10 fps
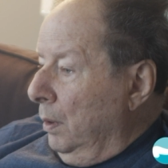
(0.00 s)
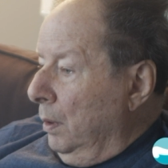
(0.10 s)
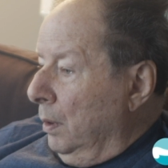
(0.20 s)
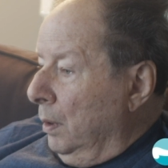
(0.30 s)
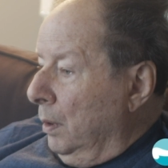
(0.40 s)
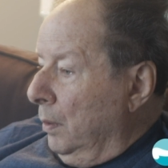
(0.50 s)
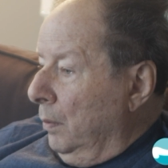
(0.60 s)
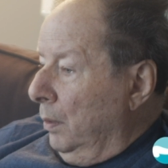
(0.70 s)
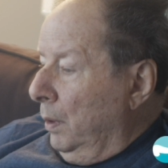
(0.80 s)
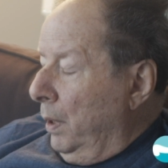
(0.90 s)
uh,
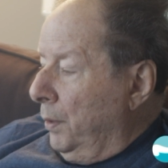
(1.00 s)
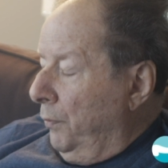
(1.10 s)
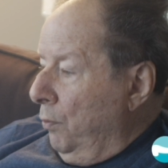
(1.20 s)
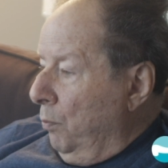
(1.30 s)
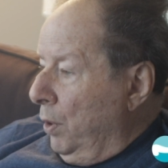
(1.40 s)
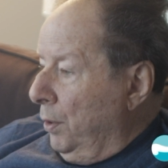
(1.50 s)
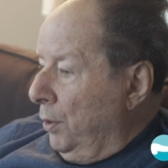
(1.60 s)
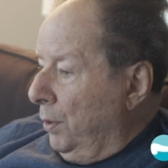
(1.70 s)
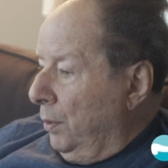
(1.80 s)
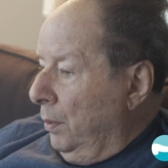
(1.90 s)
last few
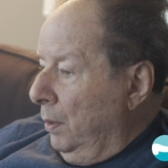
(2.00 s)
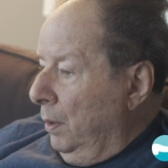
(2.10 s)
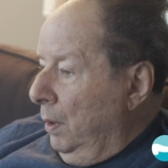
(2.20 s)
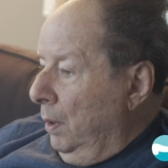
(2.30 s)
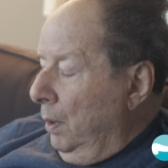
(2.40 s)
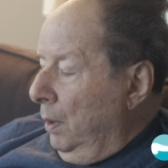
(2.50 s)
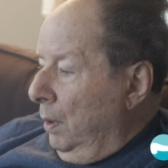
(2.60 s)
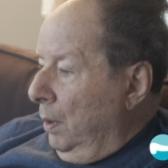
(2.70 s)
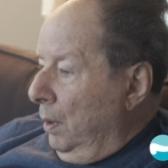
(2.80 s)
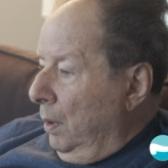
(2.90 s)
months,
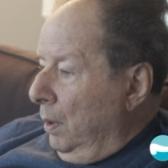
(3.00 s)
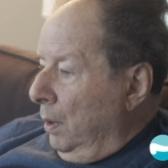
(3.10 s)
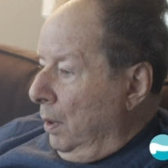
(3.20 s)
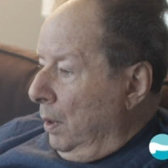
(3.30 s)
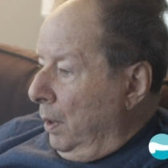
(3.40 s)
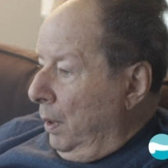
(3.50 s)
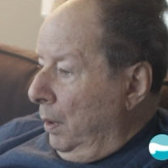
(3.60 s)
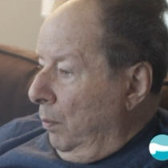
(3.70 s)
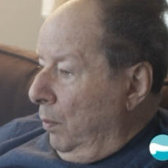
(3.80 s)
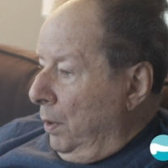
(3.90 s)

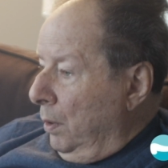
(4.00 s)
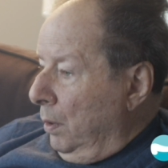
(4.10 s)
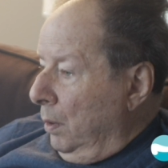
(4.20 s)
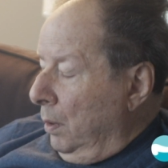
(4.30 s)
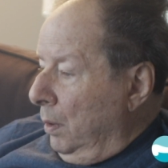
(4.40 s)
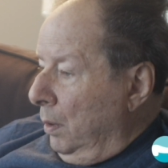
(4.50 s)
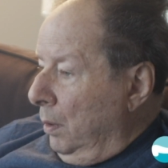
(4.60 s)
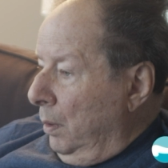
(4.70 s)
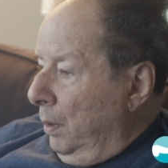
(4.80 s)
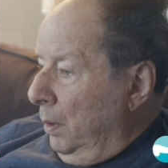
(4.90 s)
I went
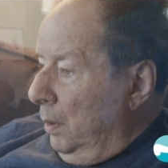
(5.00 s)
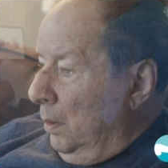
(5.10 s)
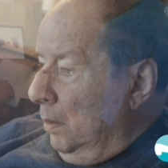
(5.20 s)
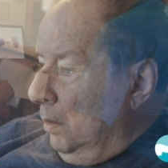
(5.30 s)
on a